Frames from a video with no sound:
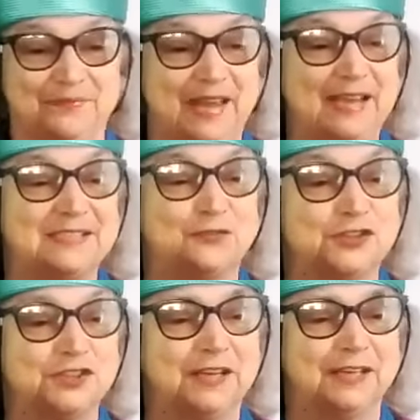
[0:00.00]
Thanks for
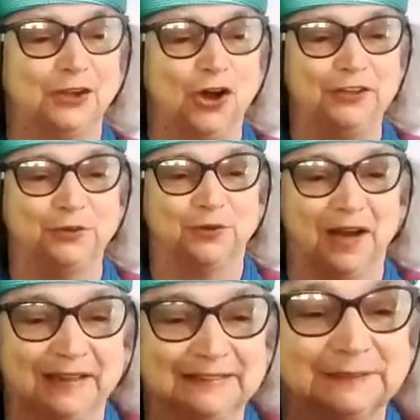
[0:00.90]
singing along, you
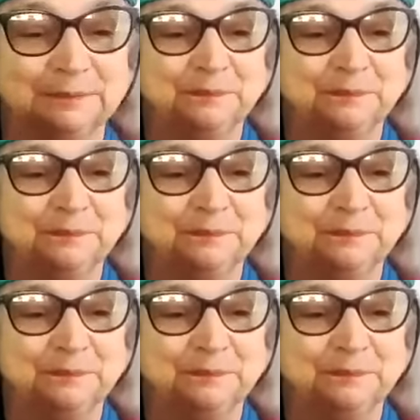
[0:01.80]
guys.